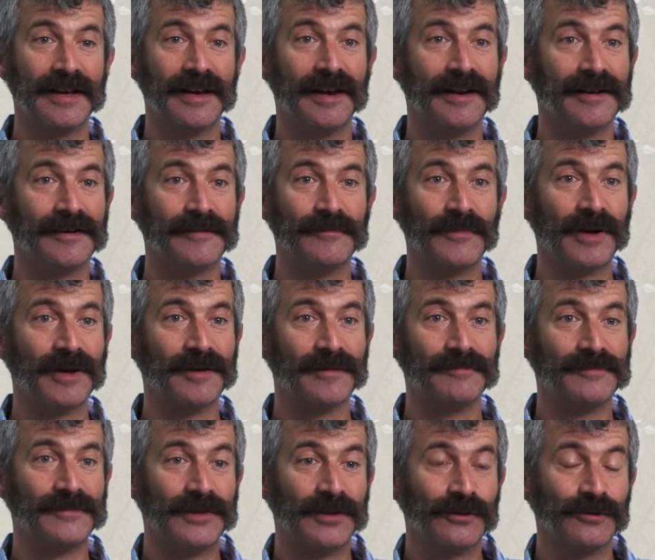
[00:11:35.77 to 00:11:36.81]
um,
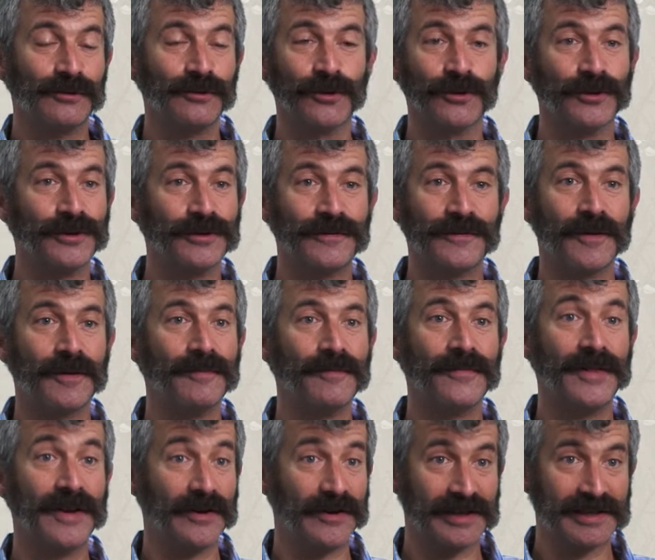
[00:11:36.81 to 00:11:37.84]
um, you know, learned from their